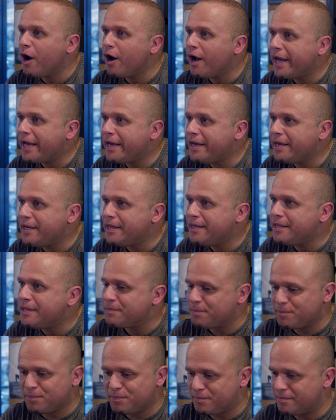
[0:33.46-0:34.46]
are a
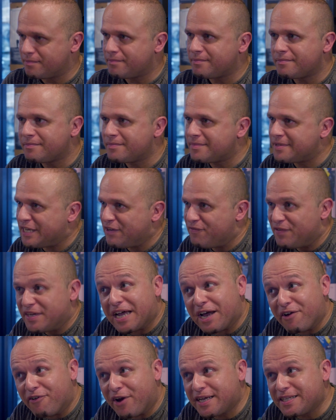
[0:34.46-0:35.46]

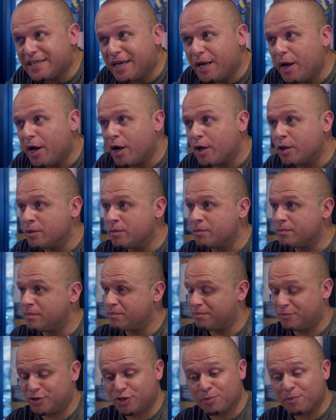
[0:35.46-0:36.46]
TV director
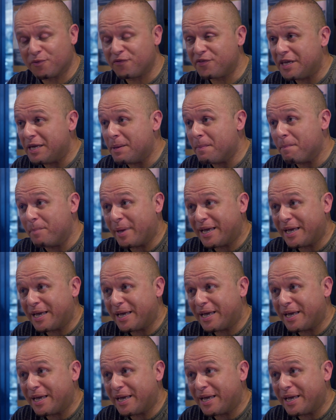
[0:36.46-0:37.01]
on some of the